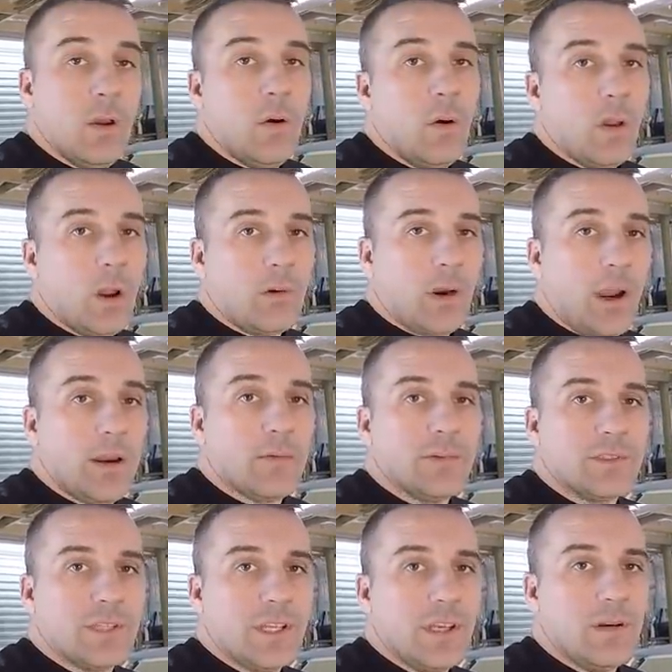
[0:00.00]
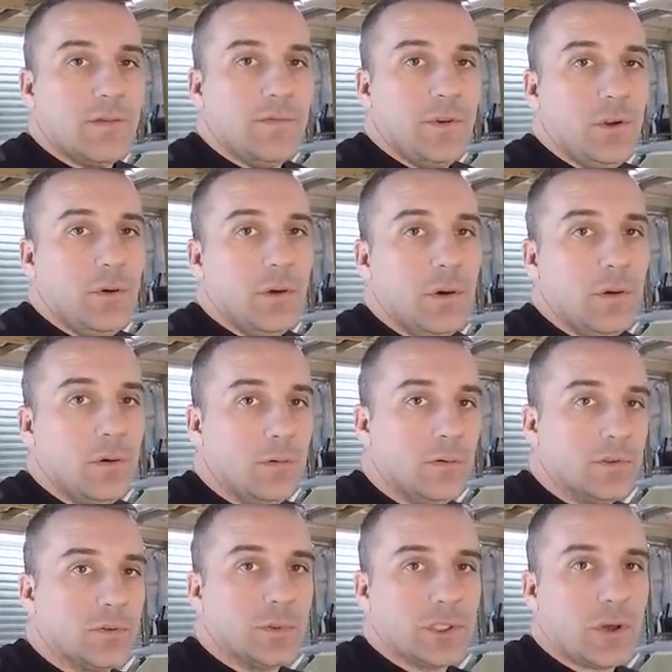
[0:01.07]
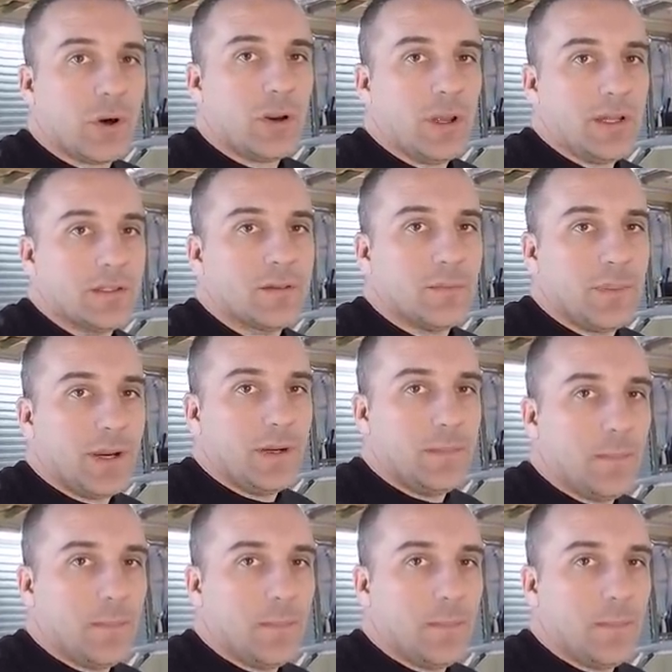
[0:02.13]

Well, all right, we'll see you in a few. Once we start laying some paint.